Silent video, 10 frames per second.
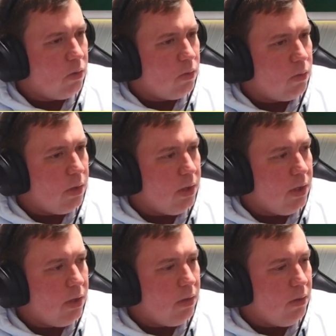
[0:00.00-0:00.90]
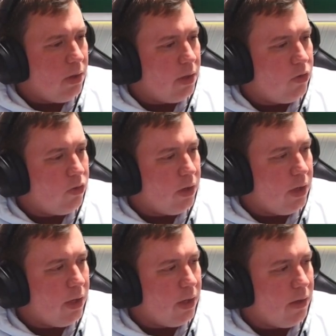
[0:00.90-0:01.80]
We don't actually
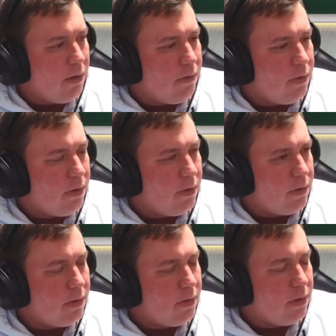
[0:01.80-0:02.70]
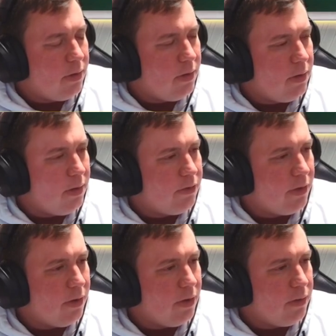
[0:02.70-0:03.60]
have the
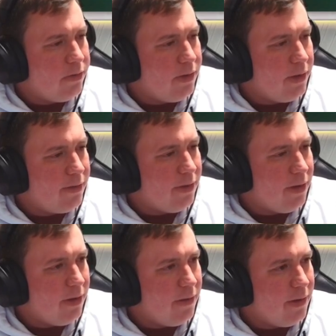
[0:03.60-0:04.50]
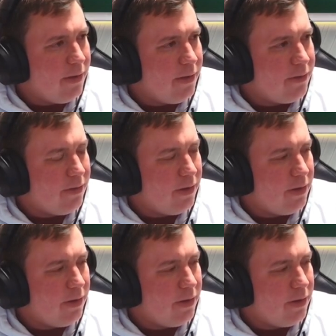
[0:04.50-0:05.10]
Sun Gold Sentinel in this deck.